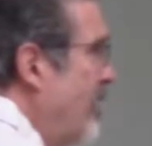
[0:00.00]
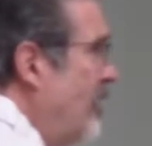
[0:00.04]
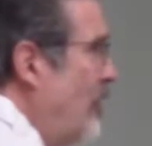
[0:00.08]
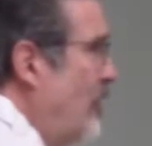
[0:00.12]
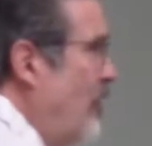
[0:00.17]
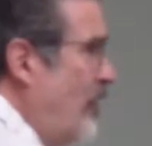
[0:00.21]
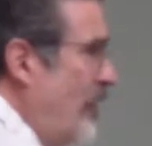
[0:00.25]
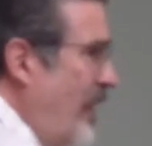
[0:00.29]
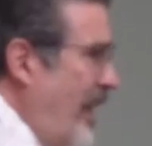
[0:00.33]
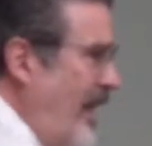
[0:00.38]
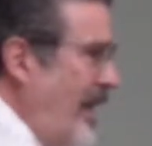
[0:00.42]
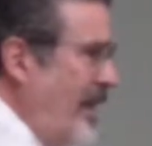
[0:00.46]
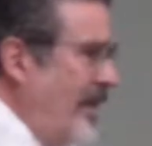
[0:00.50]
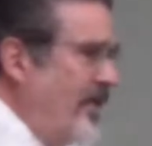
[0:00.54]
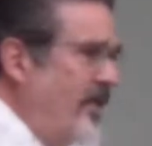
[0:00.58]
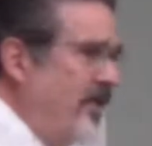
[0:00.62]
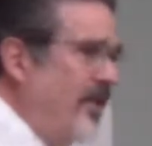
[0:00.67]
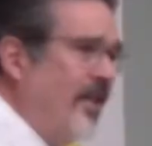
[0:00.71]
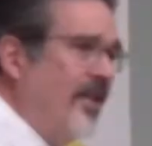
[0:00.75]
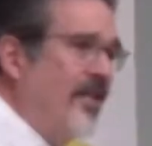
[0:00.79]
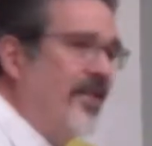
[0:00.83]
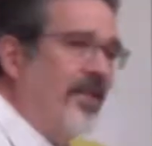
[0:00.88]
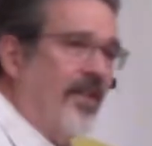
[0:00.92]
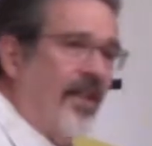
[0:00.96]

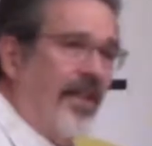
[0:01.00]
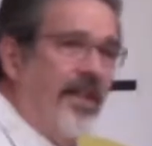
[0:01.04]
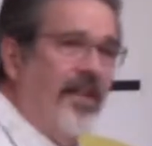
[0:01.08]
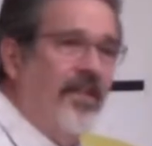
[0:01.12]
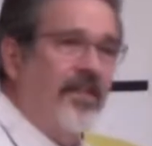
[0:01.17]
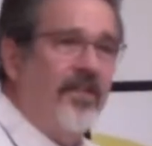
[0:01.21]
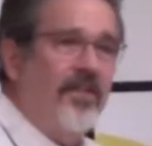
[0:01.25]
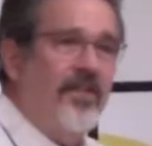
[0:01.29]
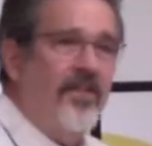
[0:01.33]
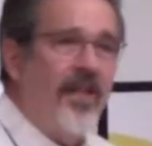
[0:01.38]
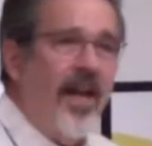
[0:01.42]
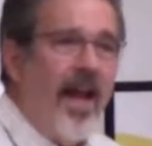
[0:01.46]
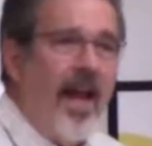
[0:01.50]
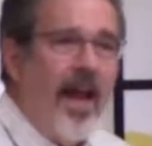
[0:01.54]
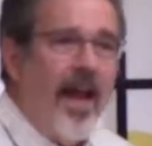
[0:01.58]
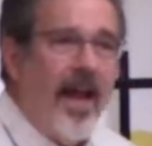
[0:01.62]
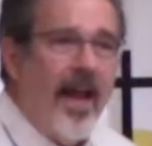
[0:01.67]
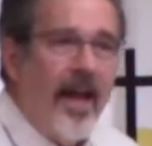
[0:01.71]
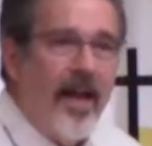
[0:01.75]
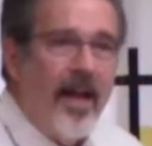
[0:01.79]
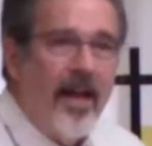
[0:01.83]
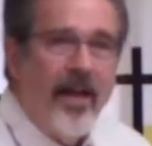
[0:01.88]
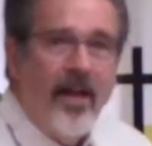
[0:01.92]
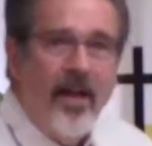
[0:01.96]
Jesus is
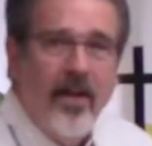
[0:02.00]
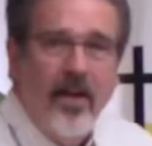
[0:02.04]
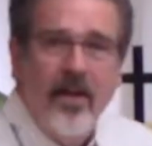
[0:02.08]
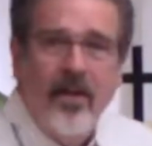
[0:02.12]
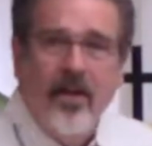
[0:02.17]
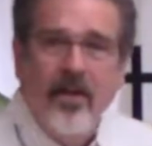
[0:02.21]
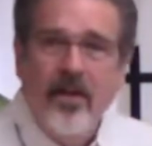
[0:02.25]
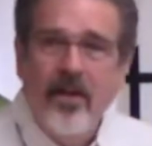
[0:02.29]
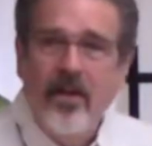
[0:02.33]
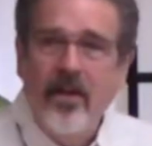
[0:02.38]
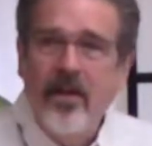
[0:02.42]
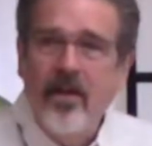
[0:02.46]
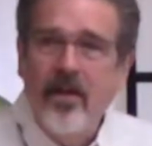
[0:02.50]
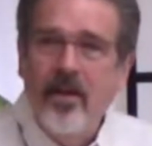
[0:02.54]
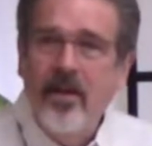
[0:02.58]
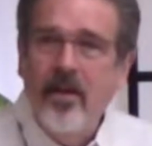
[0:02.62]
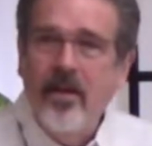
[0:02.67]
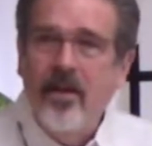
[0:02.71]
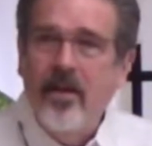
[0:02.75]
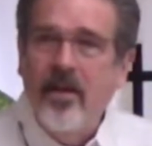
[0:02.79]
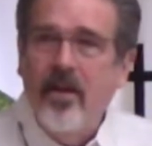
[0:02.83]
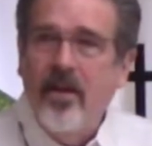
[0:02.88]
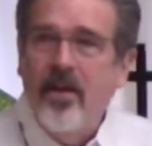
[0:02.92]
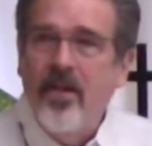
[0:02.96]
saying,
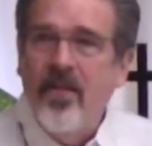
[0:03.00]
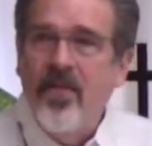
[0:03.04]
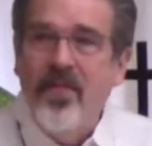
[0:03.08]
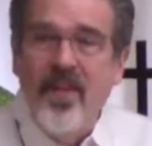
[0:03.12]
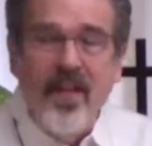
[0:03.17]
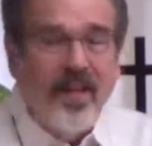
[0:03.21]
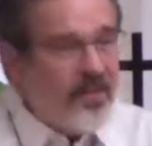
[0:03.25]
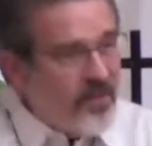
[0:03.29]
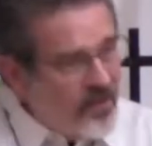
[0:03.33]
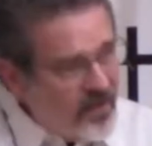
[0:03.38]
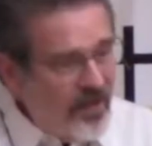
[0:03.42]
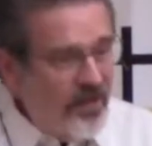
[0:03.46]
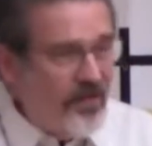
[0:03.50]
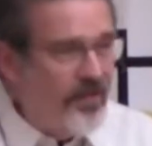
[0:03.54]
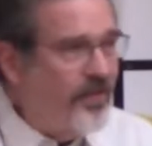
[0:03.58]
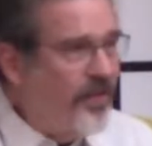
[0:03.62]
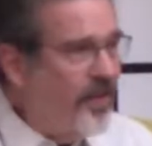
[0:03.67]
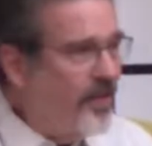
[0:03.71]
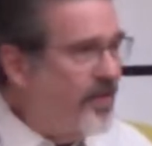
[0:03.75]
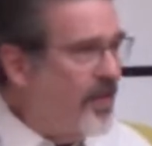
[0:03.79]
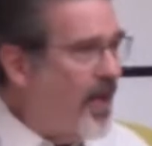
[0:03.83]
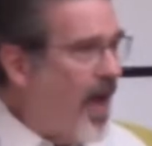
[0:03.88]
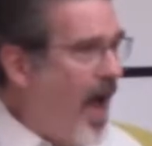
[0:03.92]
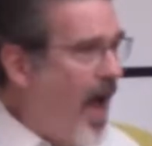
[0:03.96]
this is
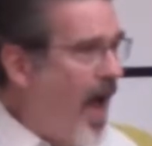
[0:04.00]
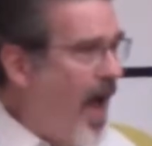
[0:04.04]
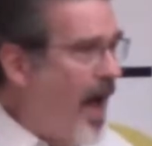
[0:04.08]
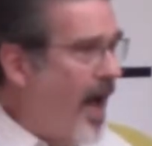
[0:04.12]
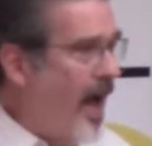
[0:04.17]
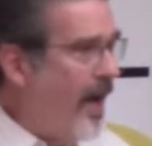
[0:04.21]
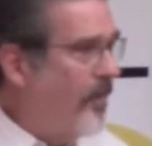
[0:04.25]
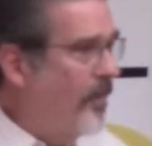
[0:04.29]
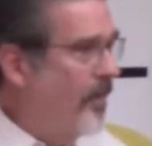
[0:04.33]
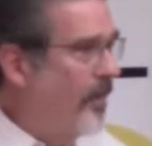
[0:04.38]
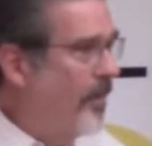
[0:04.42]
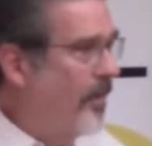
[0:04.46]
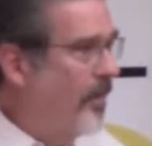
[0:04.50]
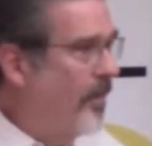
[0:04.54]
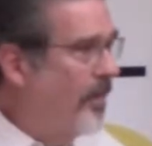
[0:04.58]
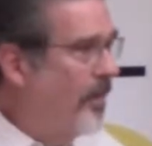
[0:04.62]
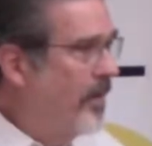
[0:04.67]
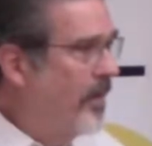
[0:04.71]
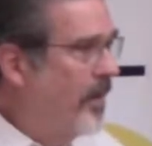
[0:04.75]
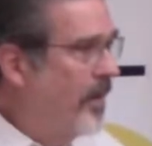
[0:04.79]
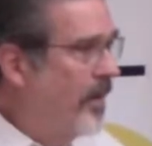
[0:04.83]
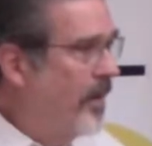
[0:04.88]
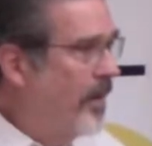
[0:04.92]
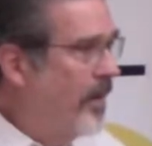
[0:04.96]
the time.
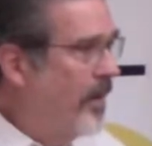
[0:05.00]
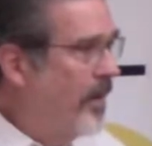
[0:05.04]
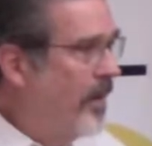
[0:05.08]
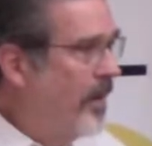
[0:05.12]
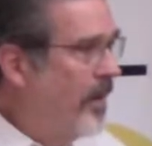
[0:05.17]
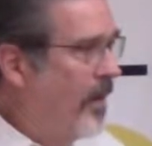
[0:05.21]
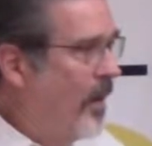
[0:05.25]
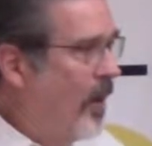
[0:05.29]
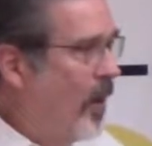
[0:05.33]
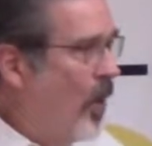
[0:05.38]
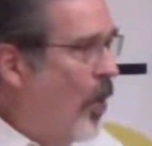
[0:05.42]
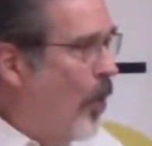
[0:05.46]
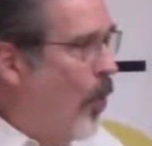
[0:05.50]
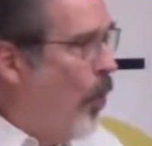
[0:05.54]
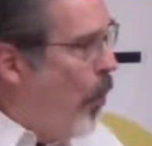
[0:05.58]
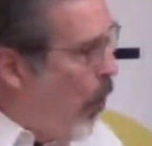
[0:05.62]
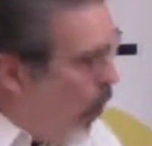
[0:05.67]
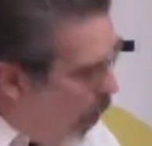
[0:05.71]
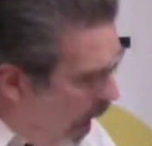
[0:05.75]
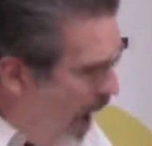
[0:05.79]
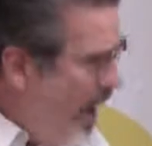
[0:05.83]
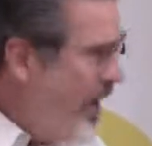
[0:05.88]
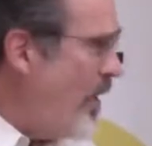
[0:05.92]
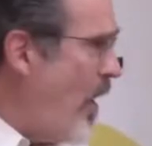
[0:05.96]

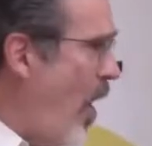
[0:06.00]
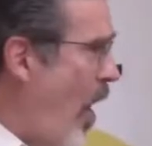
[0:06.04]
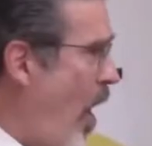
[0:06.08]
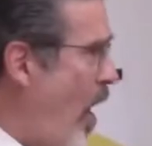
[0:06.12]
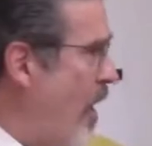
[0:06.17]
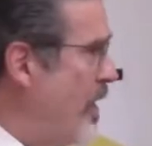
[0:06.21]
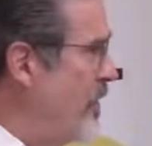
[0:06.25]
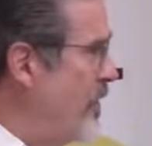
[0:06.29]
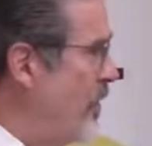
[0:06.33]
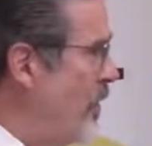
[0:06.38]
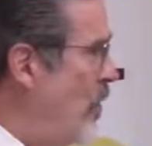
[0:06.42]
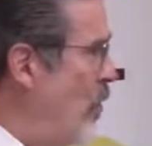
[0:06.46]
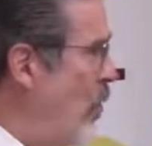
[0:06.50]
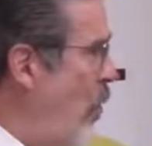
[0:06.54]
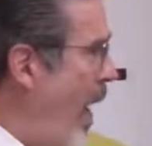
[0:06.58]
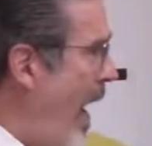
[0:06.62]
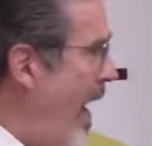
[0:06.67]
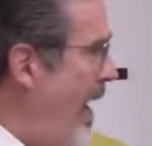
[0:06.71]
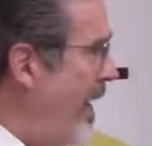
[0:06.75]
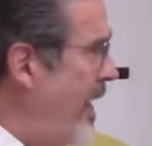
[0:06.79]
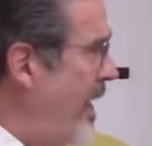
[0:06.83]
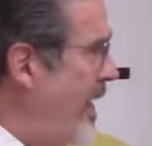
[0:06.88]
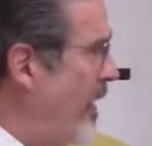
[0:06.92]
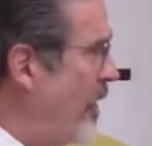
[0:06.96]
What are you
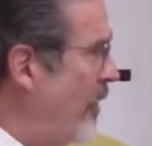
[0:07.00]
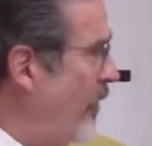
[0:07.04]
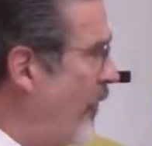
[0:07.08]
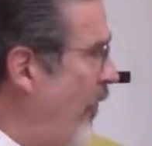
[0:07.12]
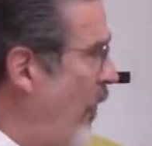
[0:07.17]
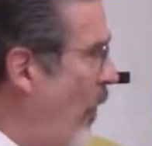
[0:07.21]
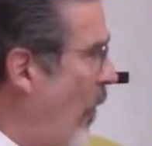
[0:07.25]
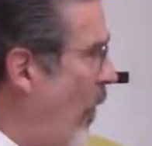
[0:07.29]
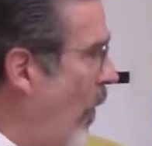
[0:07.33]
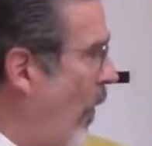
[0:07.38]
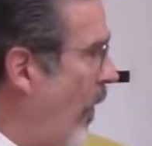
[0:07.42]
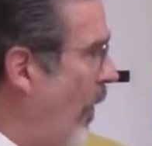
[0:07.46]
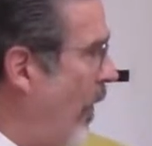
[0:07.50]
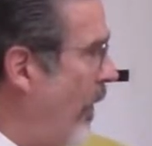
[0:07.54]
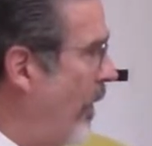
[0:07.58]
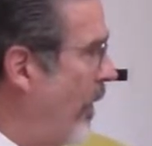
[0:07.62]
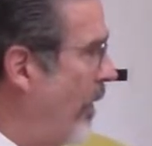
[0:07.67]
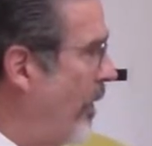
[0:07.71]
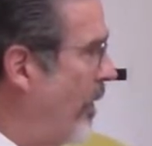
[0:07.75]
waiting for?